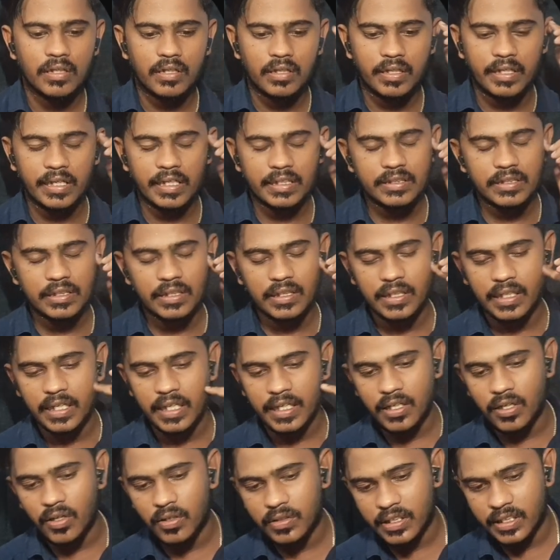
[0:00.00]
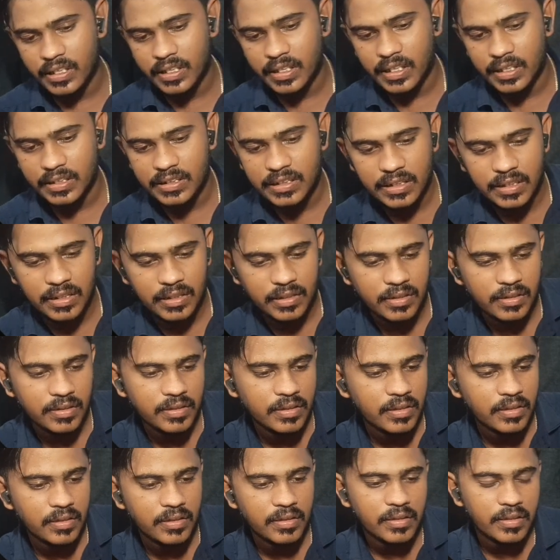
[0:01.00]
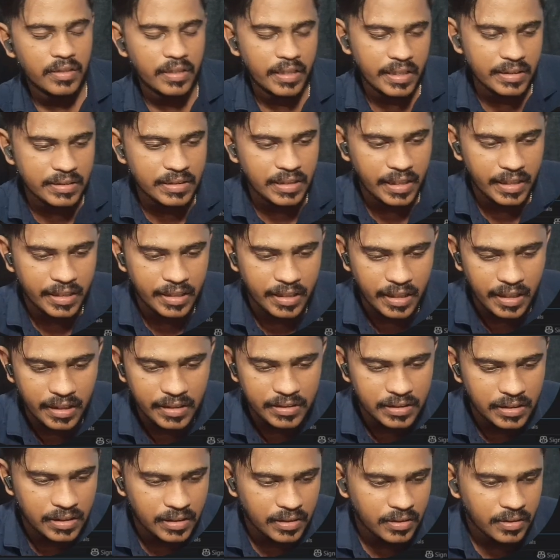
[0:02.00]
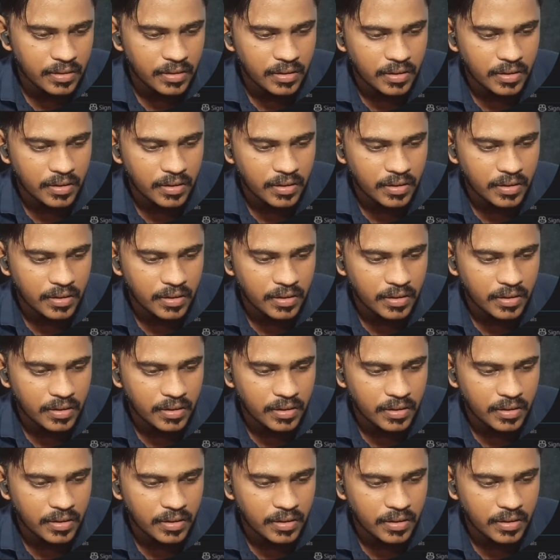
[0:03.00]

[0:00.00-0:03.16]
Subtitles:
Next, click on the trust. Yes, I trust.